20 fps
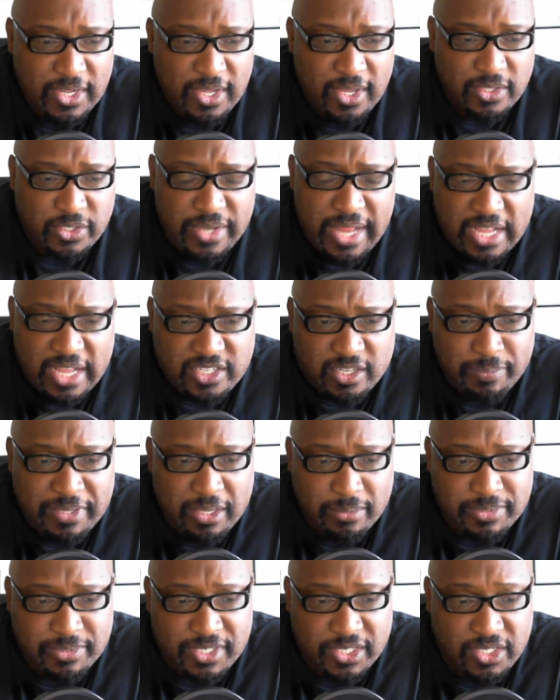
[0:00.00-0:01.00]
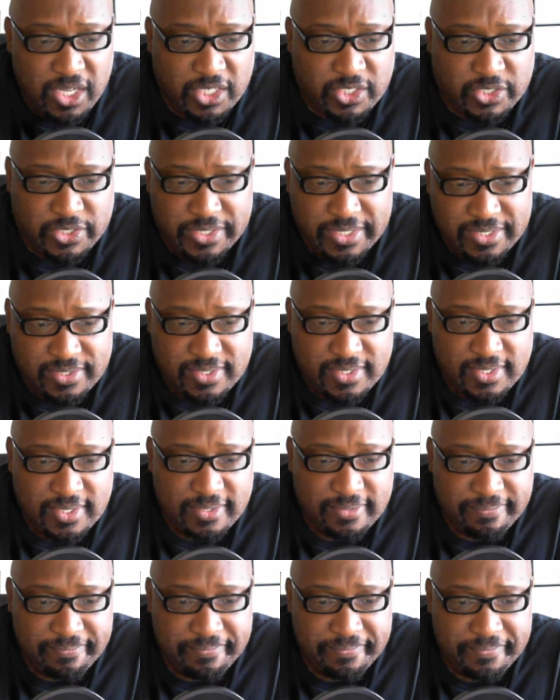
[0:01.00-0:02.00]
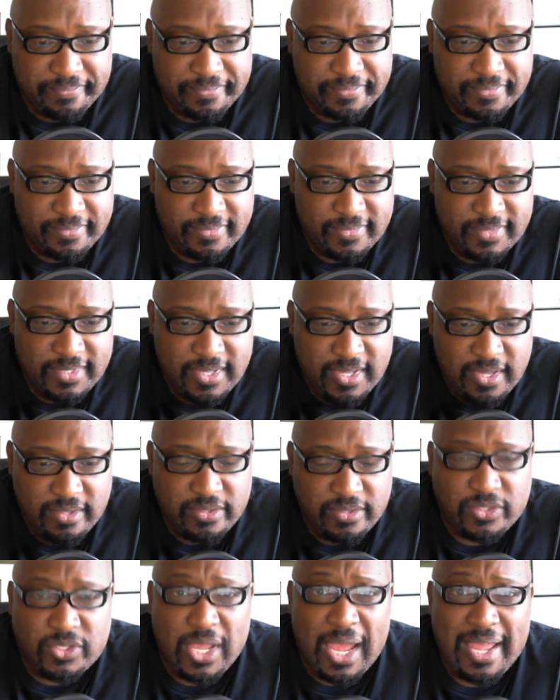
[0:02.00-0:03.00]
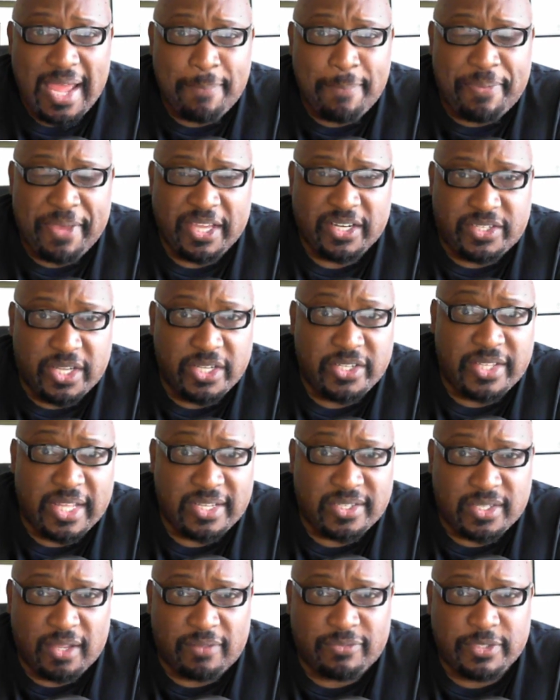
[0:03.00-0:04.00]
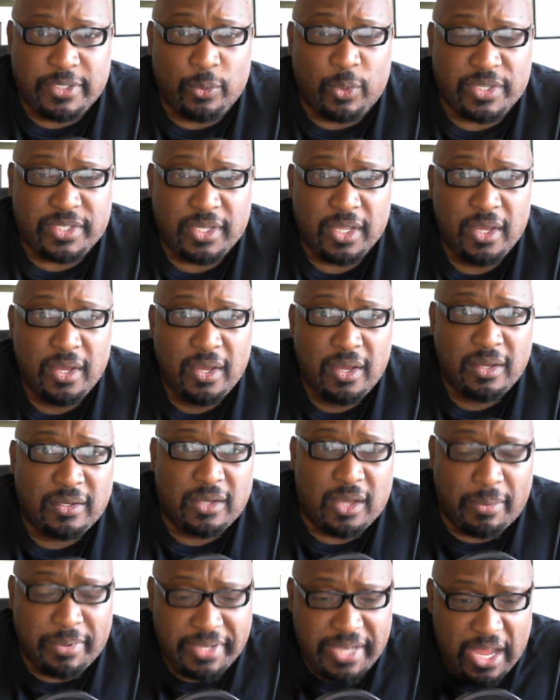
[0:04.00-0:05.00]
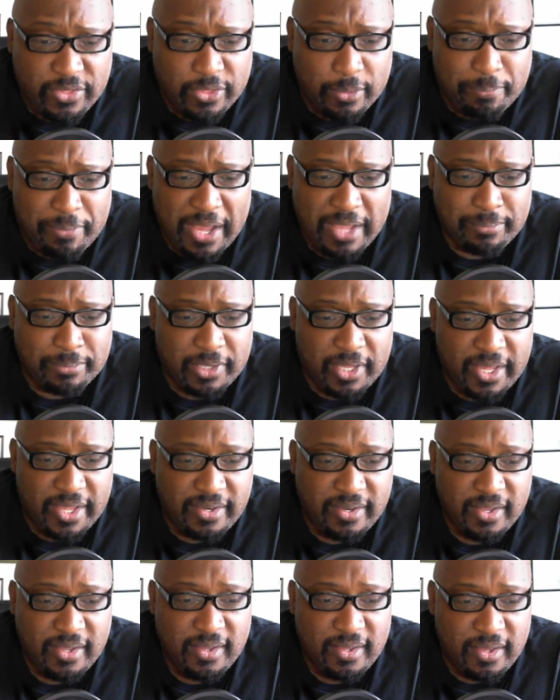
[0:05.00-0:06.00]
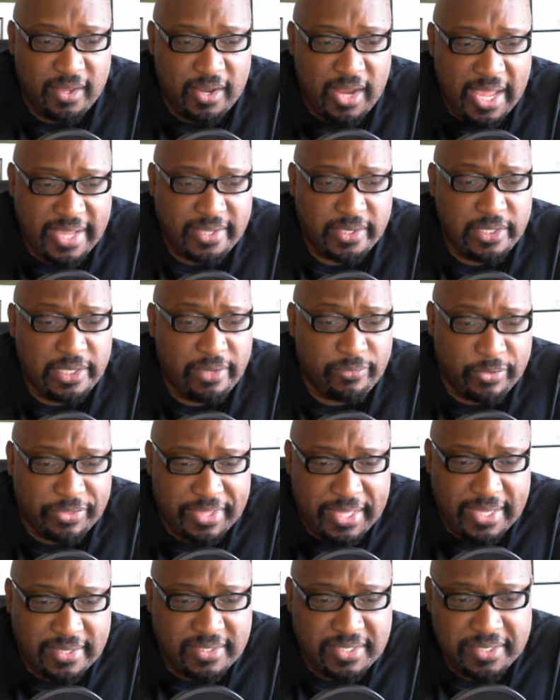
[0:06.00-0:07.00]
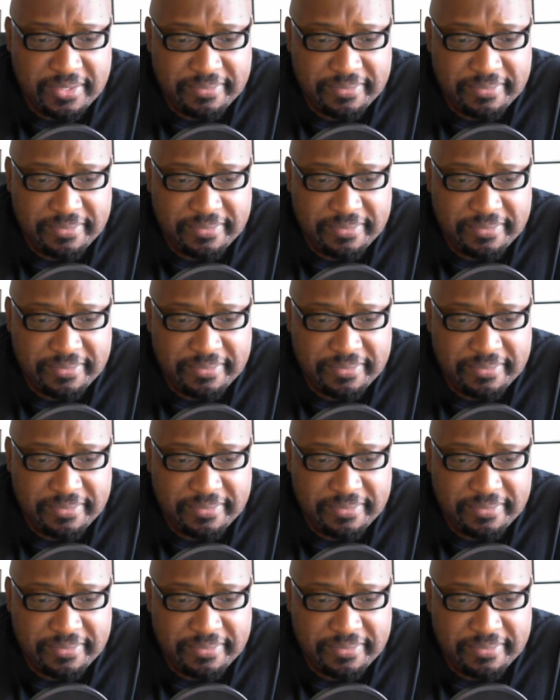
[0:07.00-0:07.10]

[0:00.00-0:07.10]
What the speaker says: So now it's going to become seductionist. See, I pay attention to that stuff, see what's coming down the pipeline, and I can live with that.